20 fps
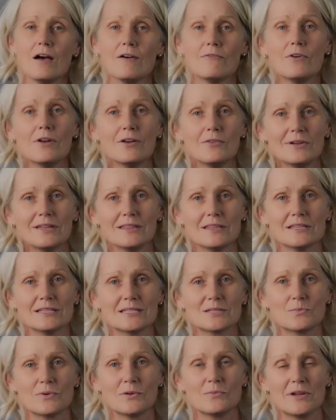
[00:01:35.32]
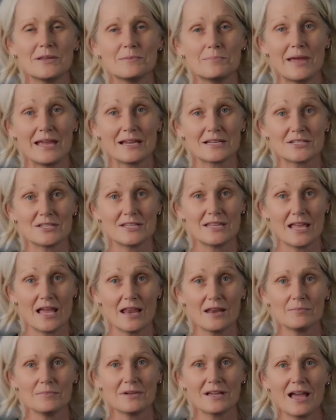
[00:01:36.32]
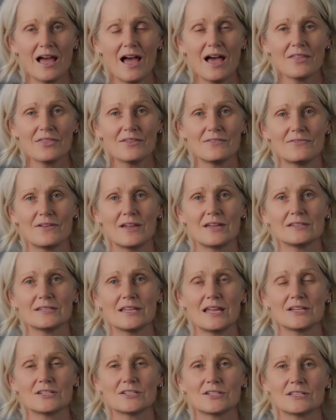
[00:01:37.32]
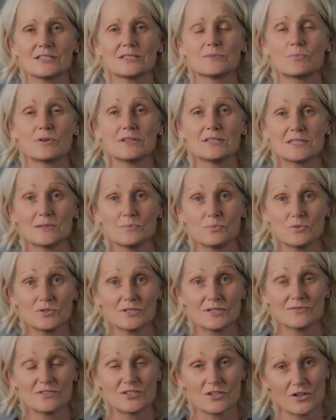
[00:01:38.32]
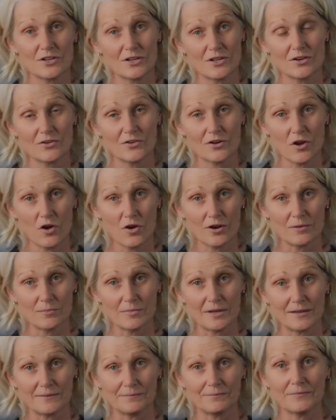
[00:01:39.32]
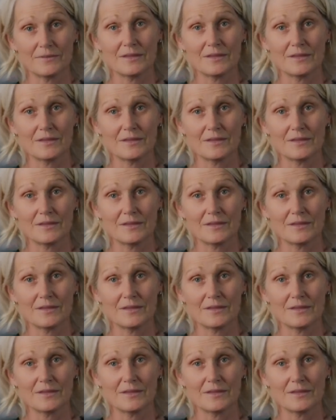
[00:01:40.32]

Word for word: Following this, we went back to the Ellen MacArthur Foundation's principles of circular economy.